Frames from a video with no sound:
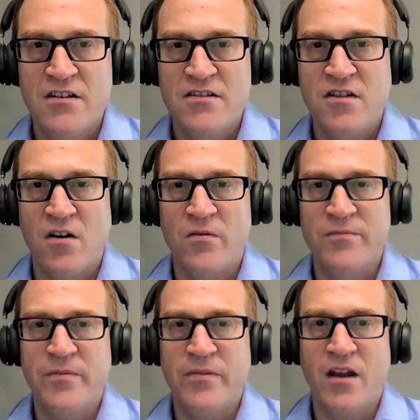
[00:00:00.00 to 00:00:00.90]
So
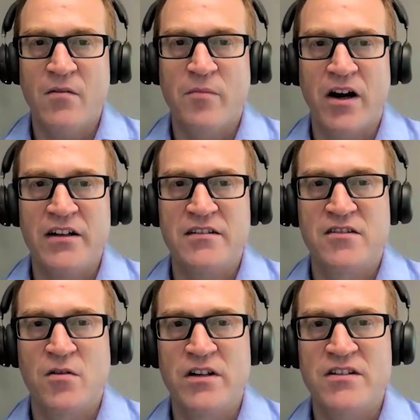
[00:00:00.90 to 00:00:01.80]
by
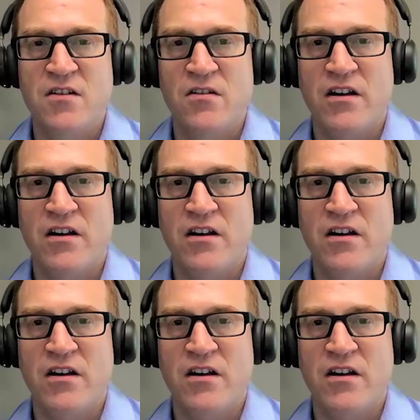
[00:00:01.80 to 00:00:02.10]
doing so,